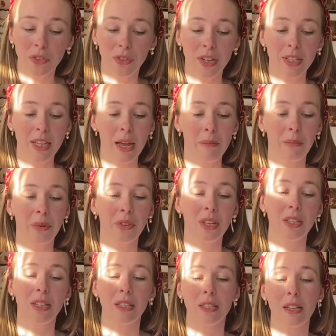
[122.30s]
example,
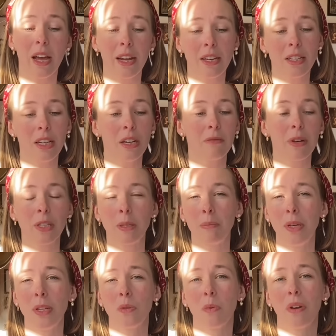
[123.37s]
this is 19
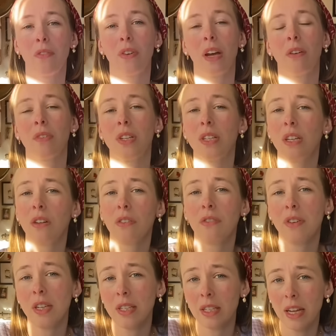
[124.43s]
recipes, one for every single
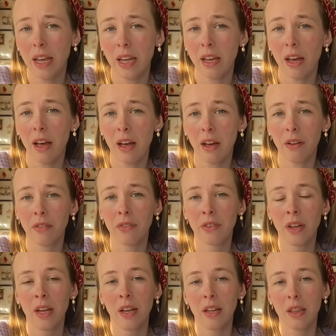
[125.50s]
feast day of
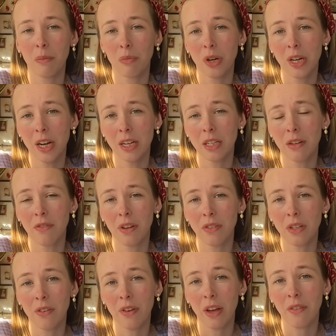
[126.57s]
the
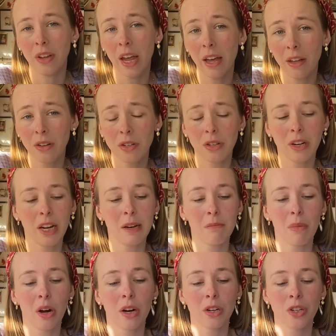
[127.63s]
pre-1955 calendar in
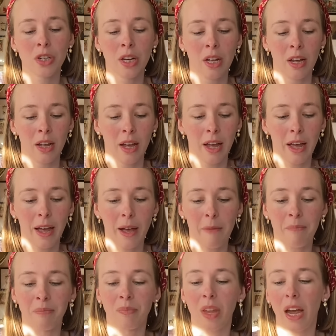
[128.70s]
March,
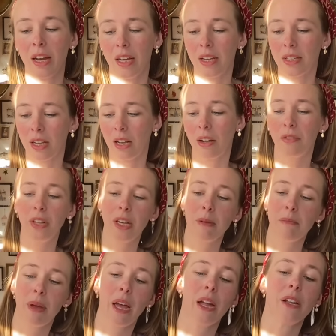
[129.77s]
and it is a lovely
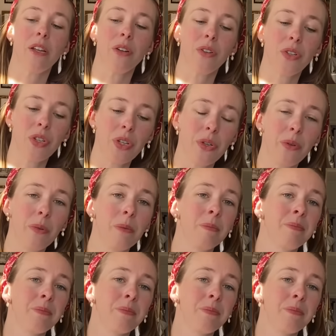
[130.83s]
companion to